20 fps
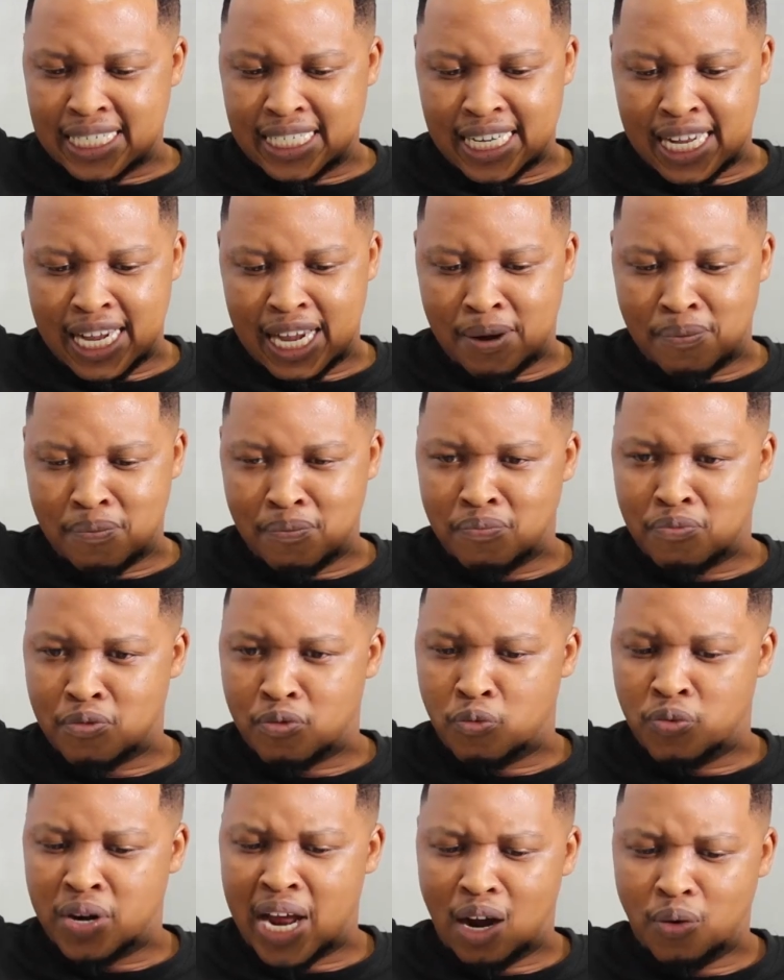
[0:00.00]

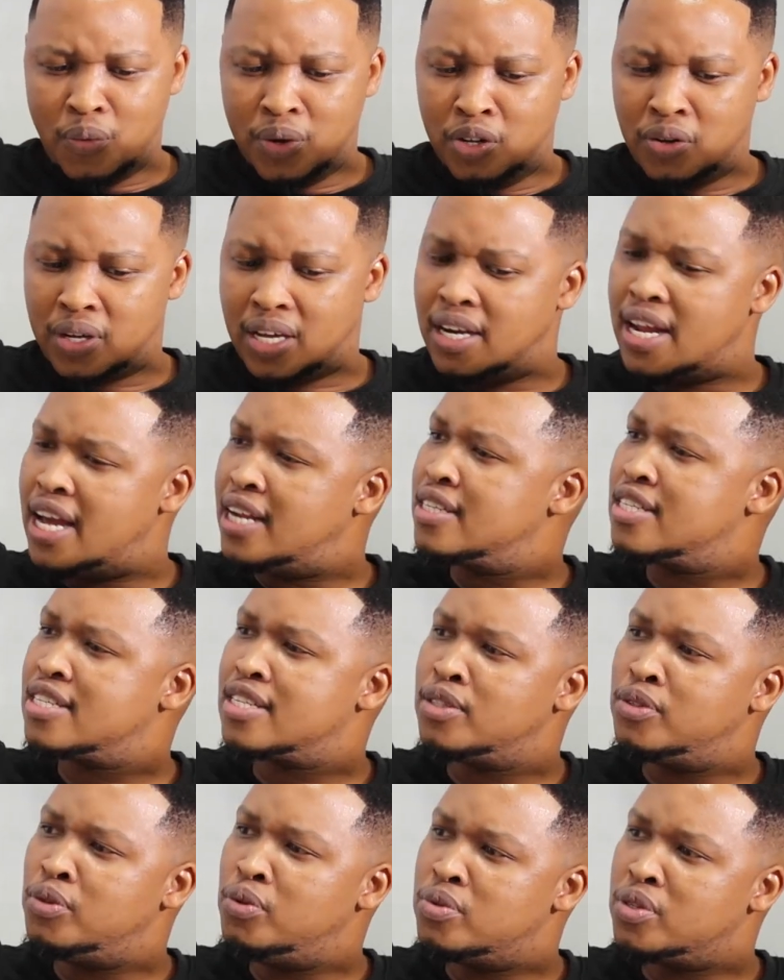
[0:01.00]
And now we're looking at
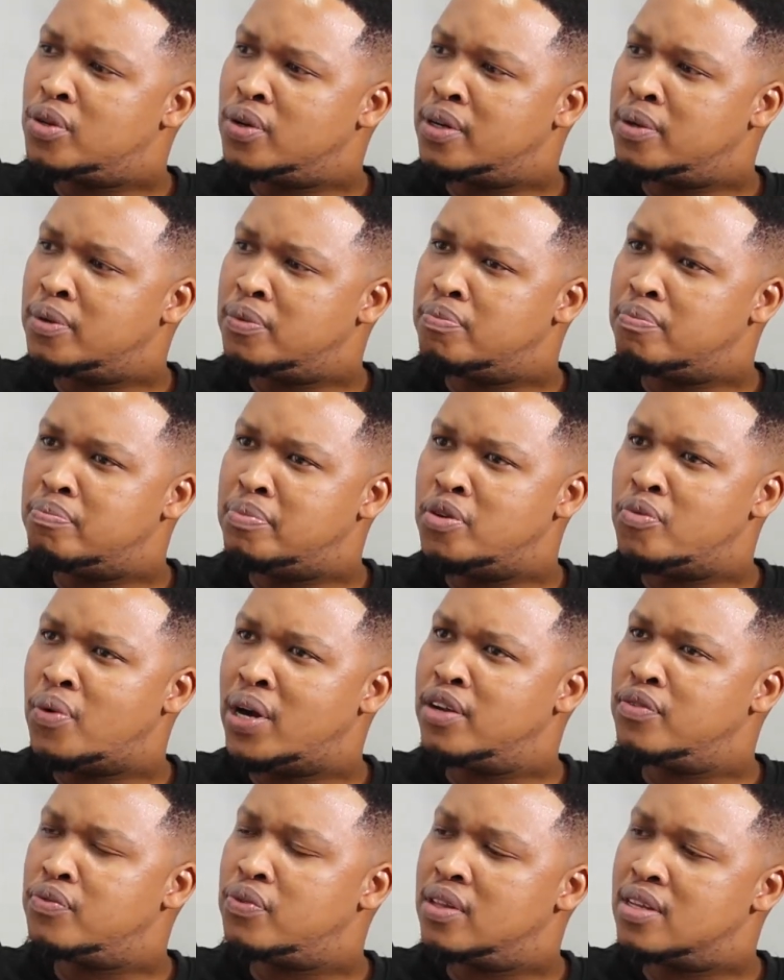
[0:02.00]
who's going to be
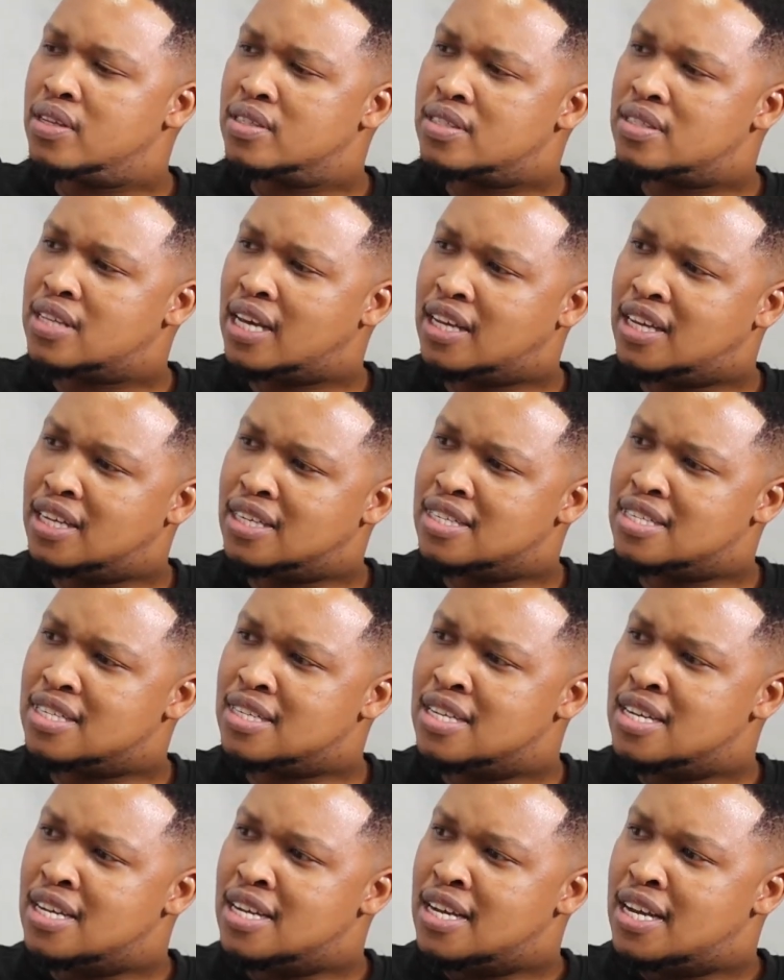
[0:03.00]
running for the second
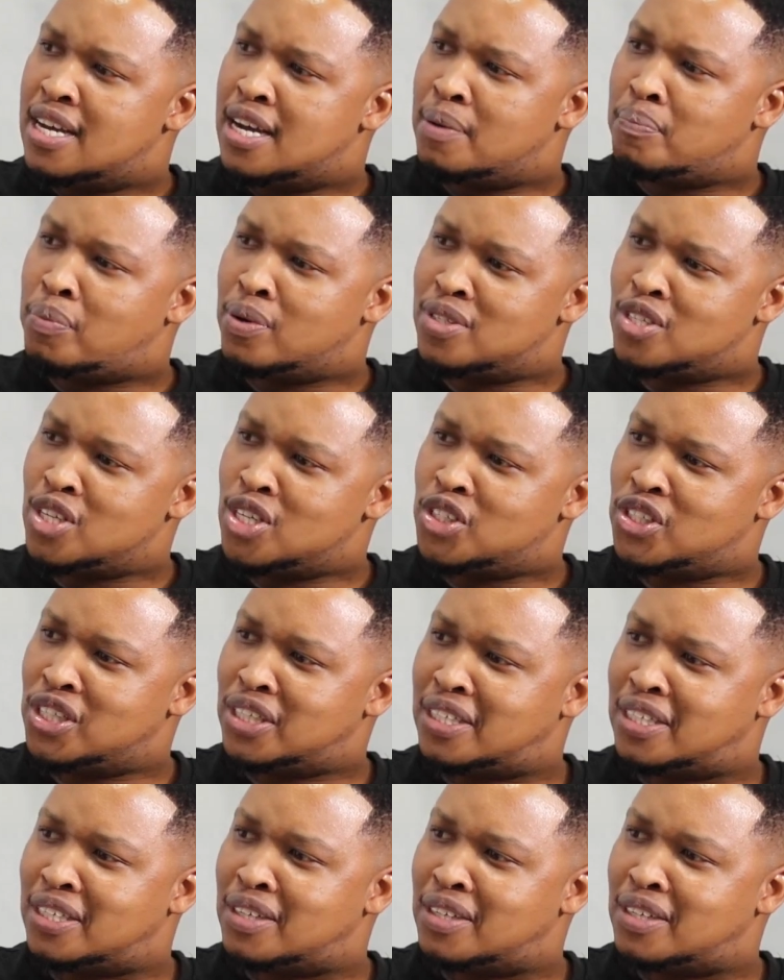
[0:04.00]
position.